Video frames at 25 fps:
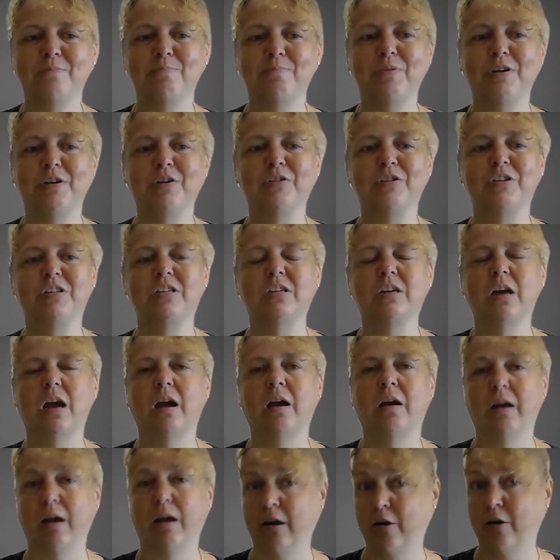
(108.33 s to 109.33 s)
because
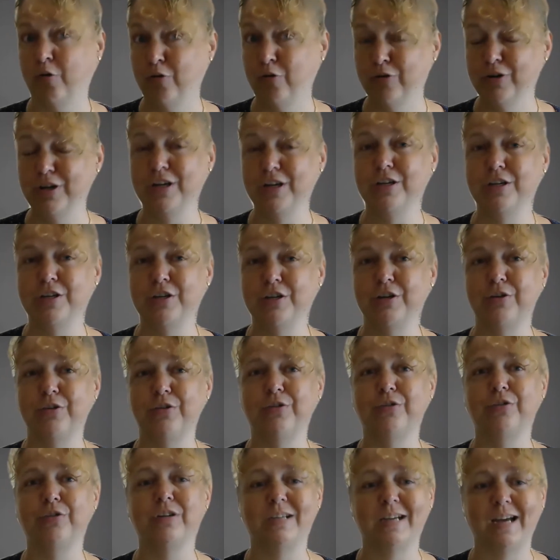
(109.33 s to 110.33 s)
according
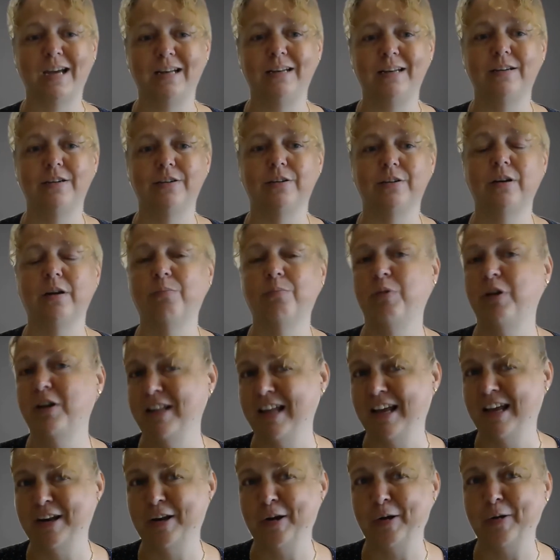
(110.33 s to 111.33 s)
to Tandon, I mean,
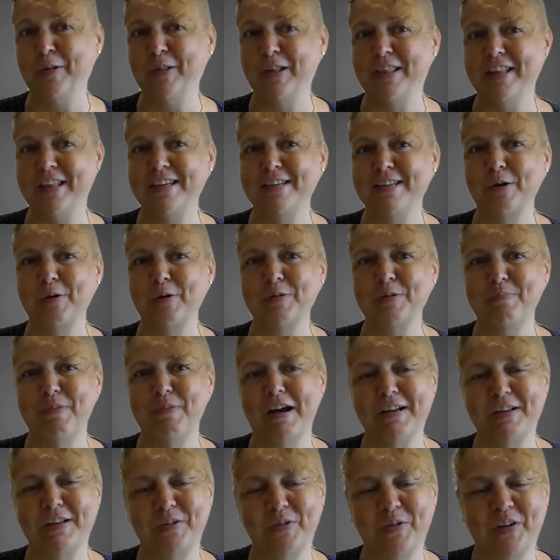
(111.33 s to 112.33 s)
I know that this goes
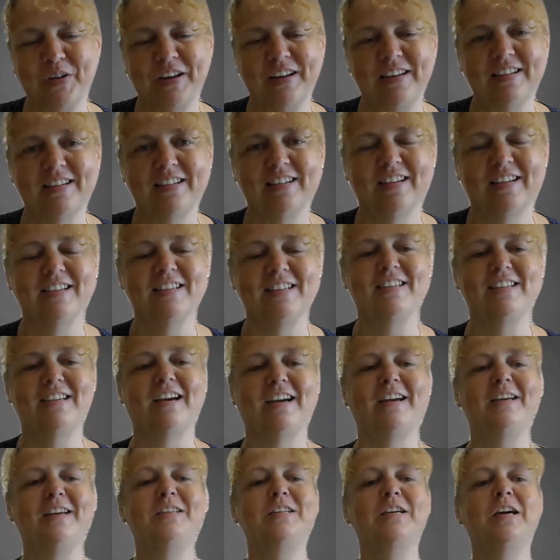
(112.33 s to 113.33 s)
back to
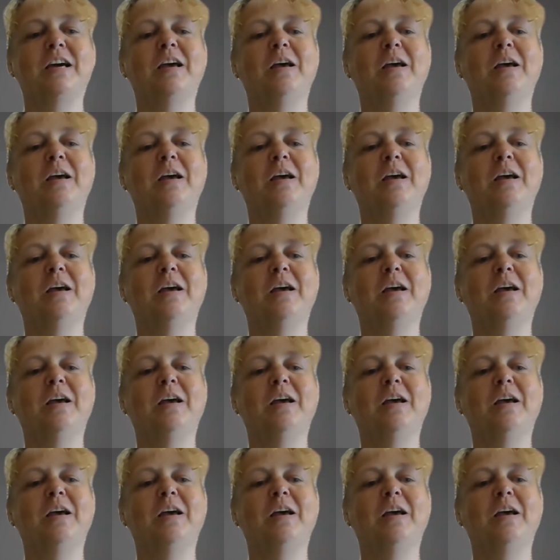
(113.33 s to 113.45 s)
1988,